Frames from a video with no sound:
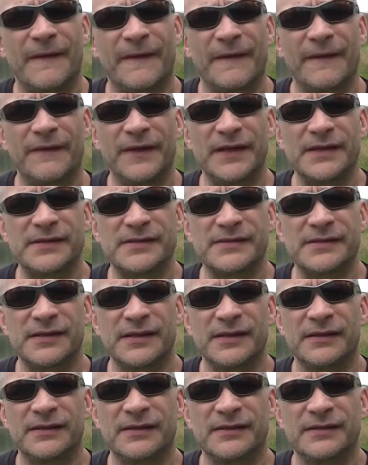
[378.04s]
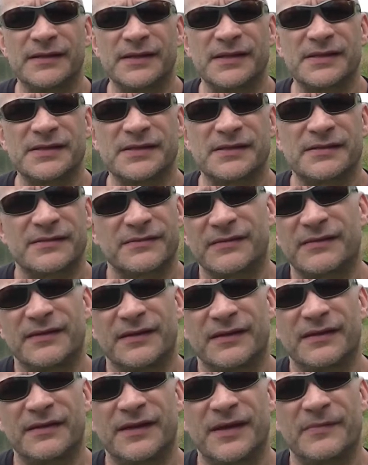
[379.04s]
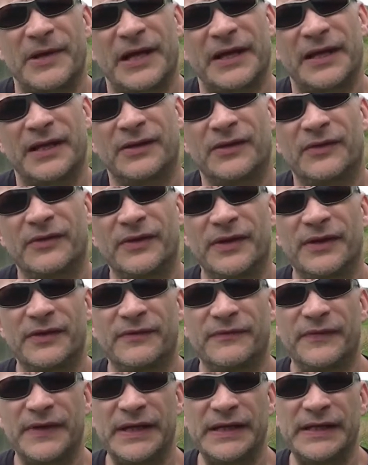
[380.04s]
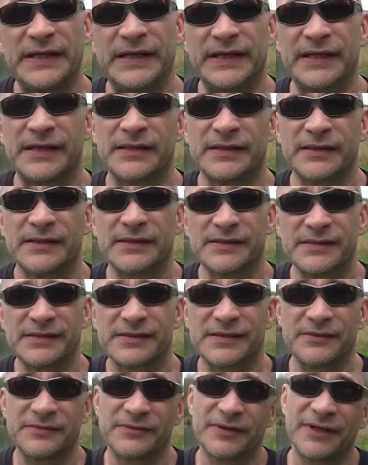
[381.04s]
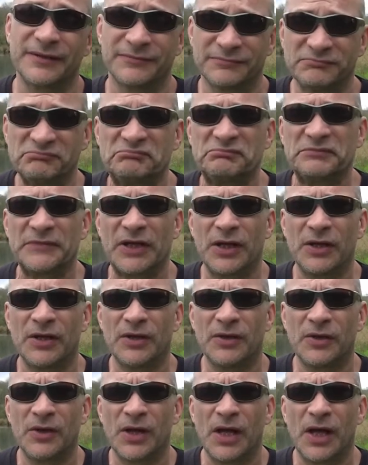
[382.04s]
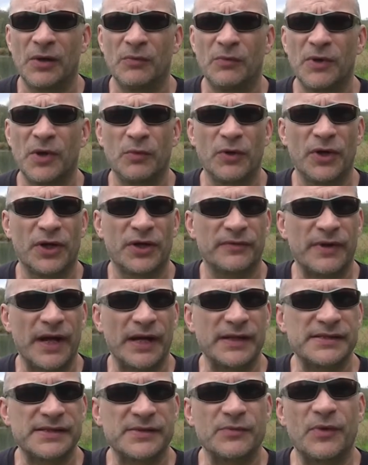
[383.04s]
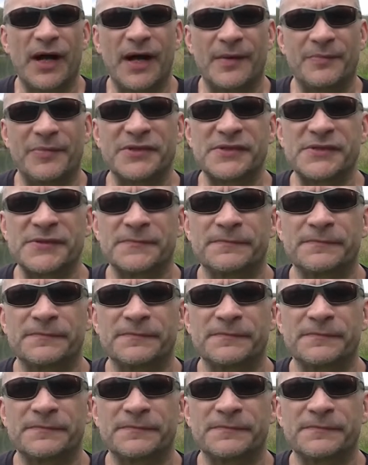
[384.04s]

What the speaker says: they're back in on the feed here. So we'll work around and see what happens.